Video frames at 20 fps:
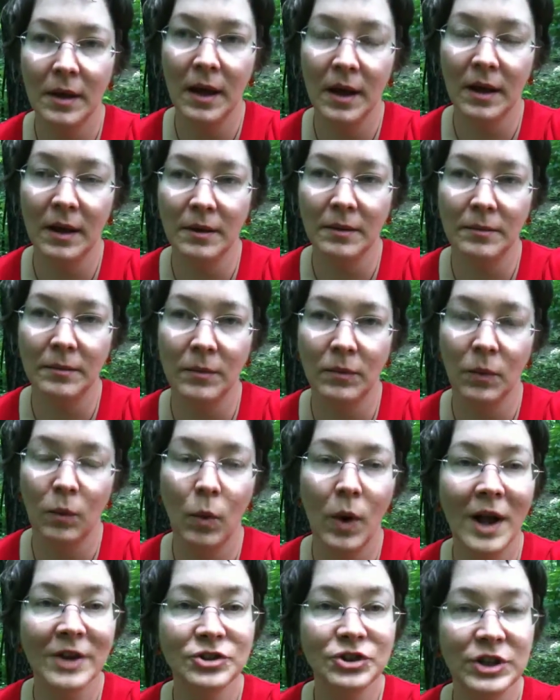
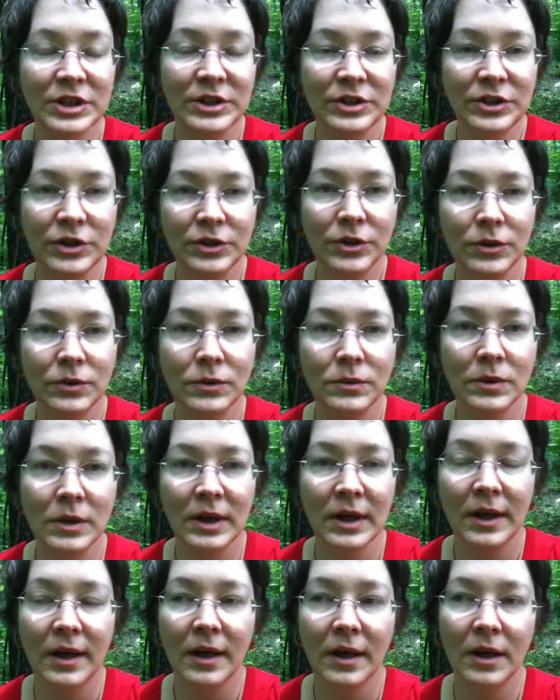um, watching you
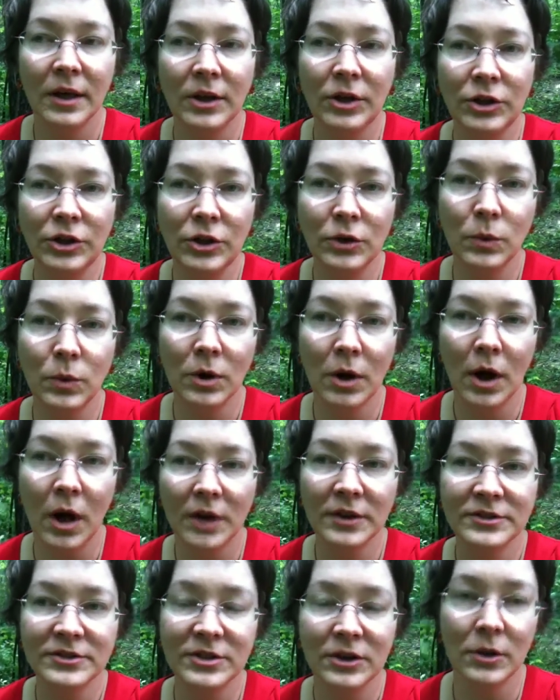you were
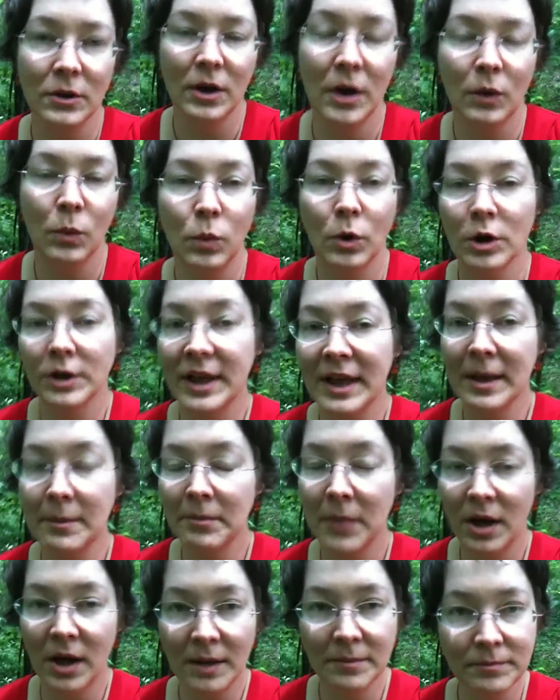also a
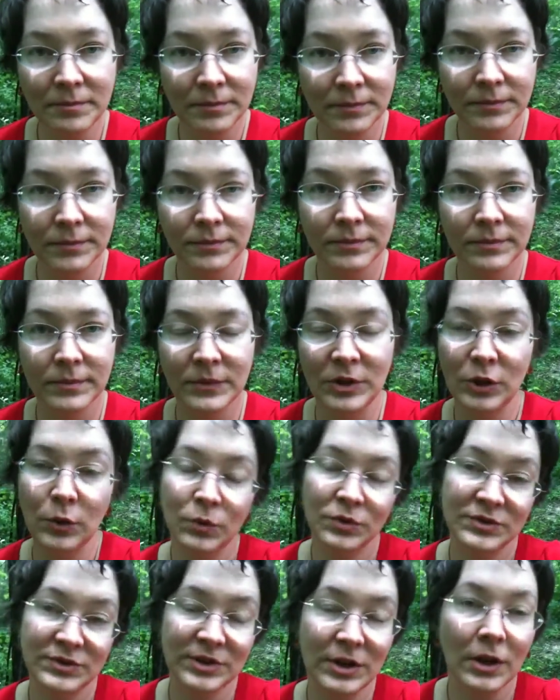working mom.
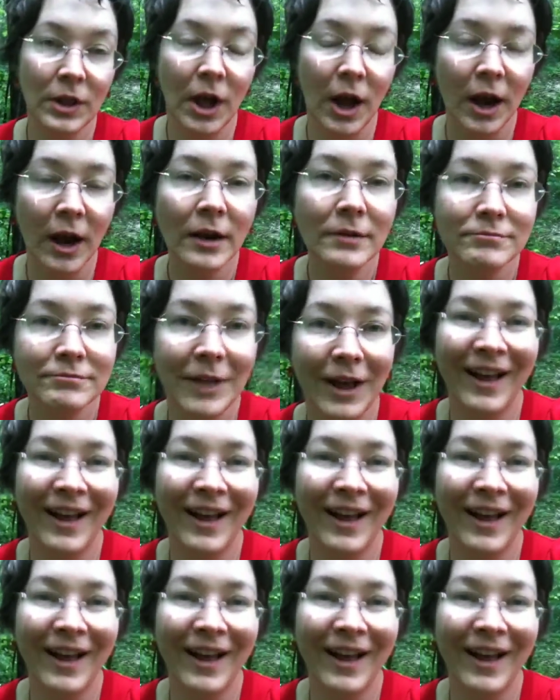You still are.